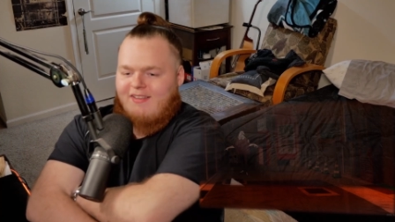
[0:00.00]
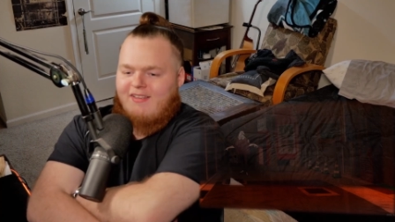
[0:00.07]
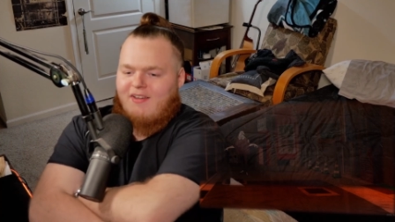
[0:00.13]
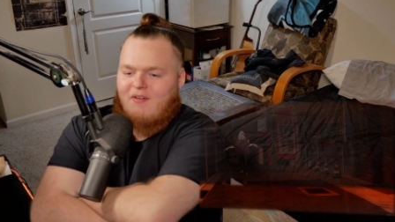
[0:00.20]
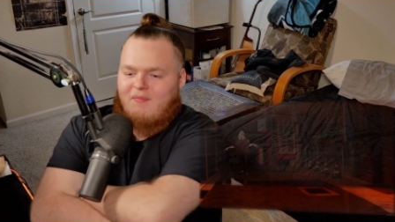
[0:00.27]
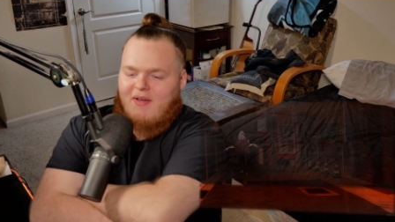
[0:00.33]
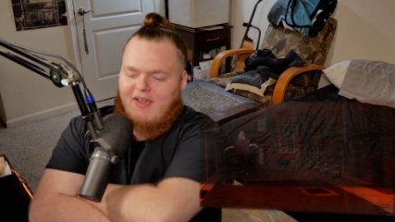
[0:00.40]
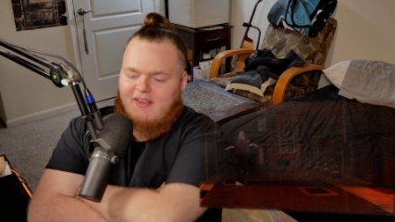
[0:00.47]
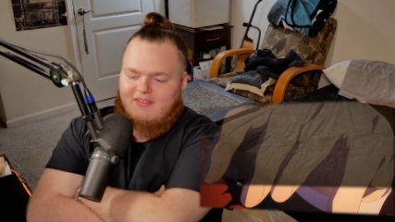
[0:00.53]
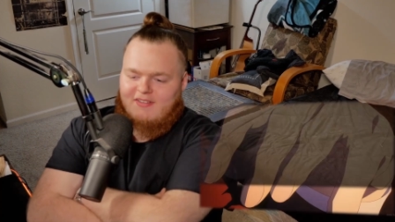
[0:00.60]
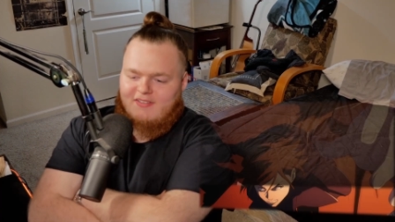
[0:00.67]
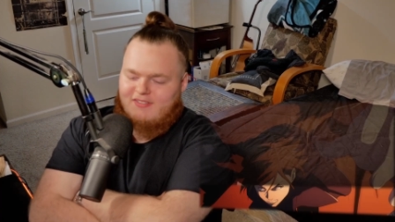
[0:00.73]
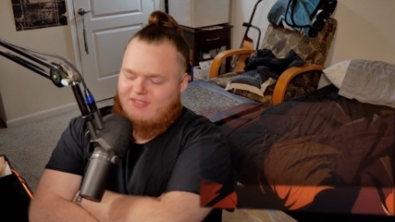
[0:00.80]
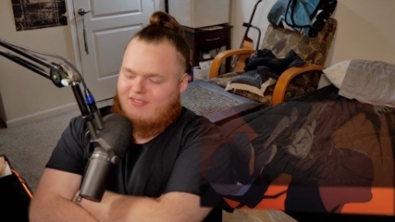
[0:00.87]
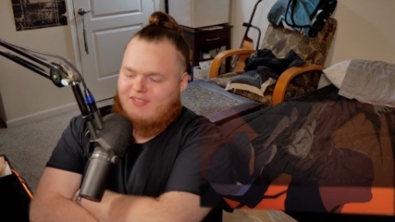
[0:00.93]
Yo,
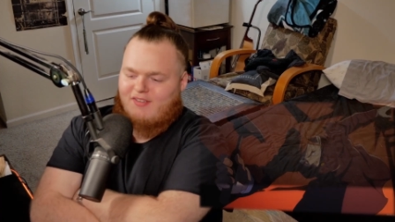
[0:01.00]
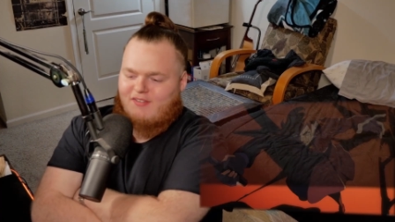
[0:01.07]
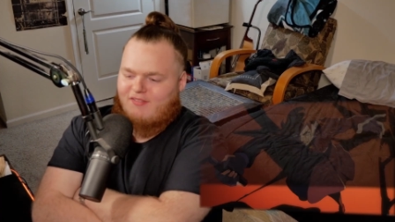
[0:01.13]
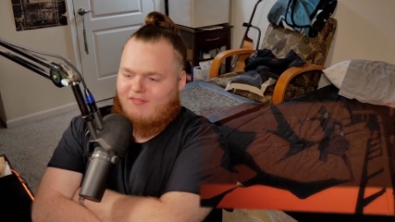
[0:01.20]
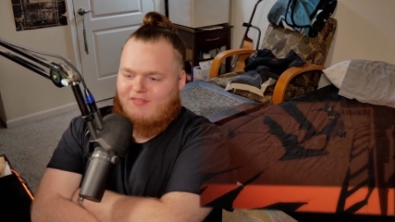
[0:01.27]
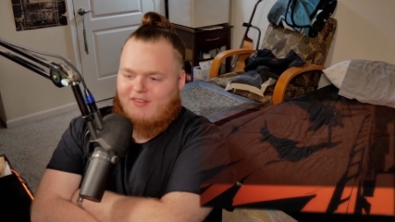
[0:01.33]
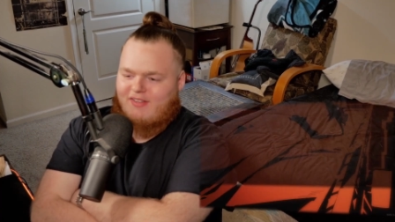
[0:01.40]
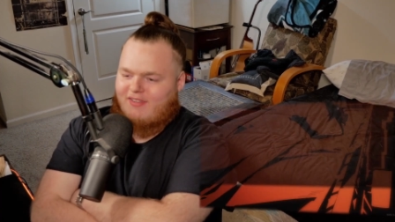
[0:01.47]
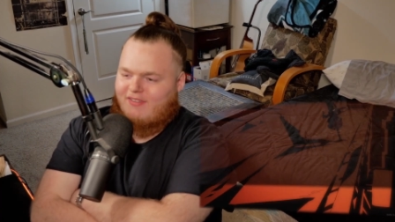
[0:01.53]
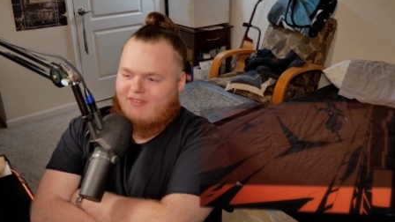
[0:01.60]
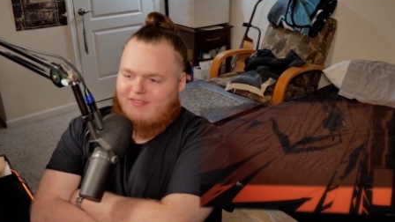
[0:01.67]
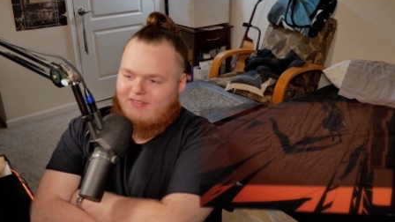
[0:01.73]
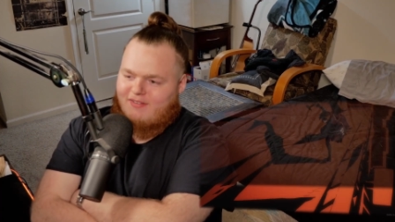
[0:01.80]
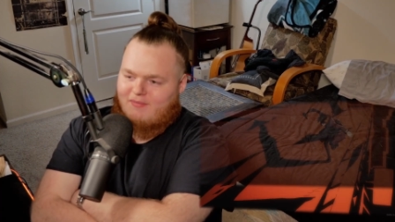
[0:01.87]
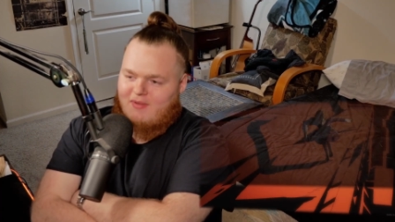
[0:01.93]
Mahito's so
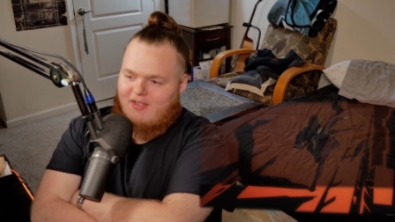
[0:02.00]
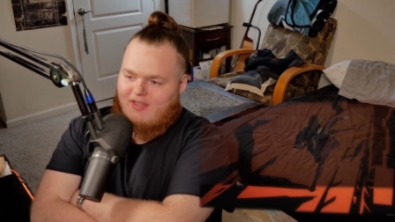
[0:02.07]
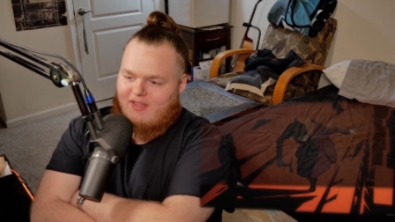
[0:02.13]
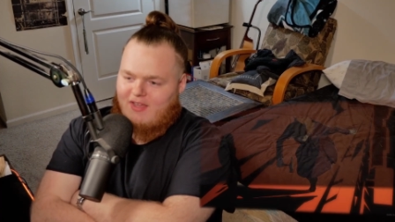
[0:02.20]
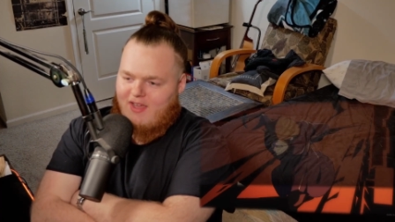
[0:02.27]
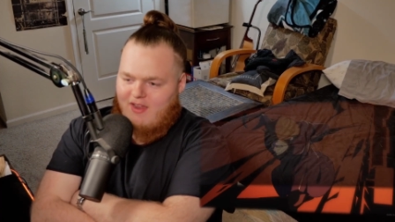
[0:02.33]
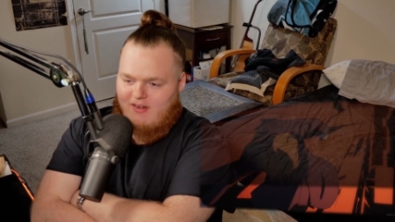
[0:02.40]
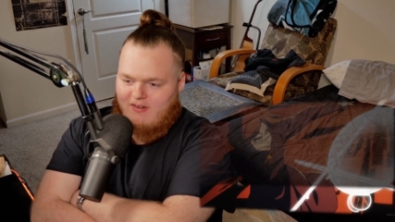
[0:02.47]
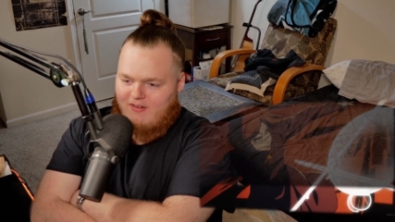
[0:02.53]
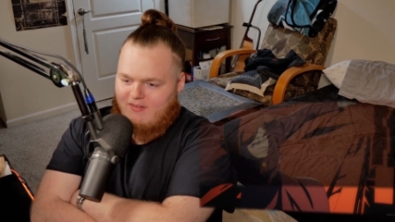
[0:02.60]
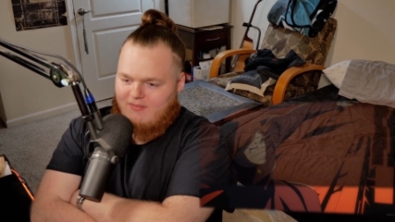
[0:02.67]
fucking, oh my god.